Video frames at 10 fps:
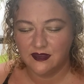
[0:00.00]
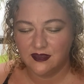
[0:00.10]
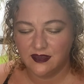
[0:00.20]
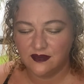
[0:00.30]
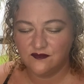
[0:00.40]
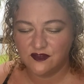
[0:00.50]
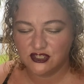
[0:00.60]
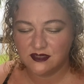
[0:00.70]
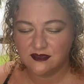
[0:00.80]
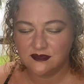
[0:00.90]

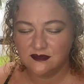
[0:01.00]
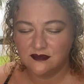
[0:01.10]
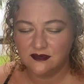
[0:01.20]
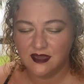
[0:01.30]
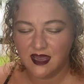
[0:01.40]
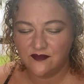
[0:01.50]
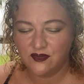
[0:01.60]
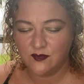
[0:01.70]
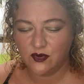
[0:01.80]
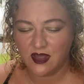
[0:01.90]
Envision every
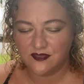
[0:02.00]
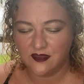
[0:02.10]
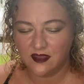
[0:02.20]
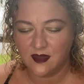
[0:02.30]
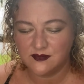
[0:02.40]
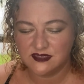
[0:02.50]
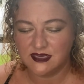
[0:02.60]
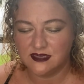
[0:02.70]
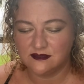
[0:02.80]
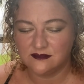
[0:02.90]
breath that comes
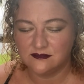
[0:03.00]
in